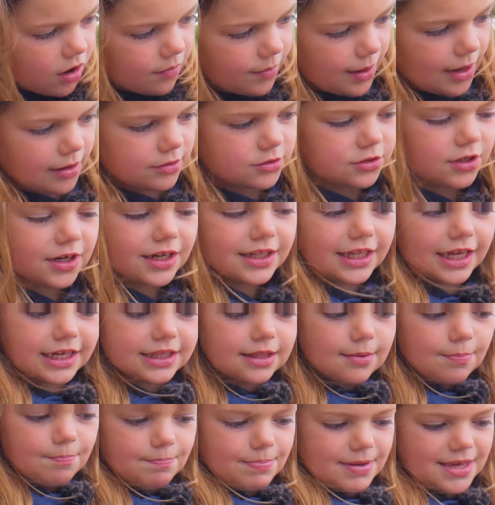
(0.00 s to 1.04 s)
around her. I like
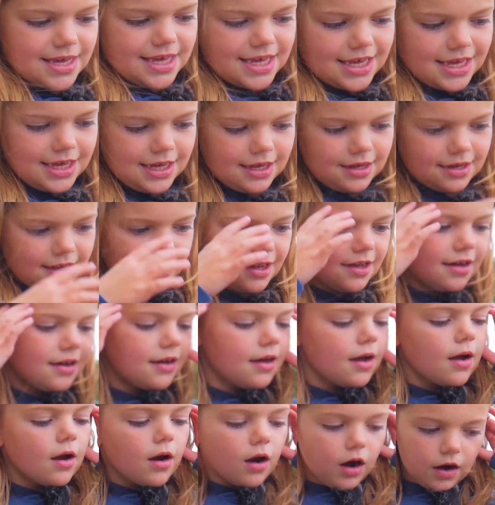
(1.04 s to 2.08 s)
the pink.
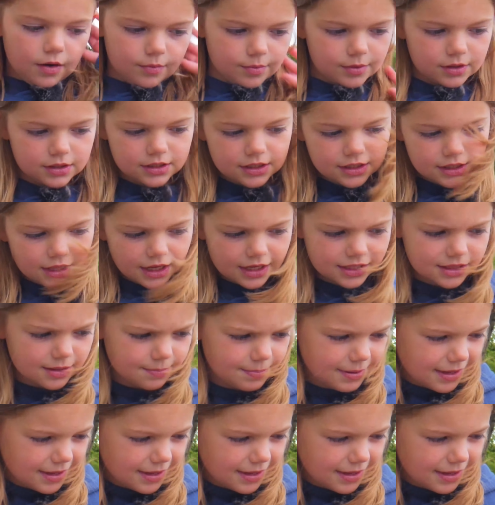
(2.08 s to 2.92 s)
I really like the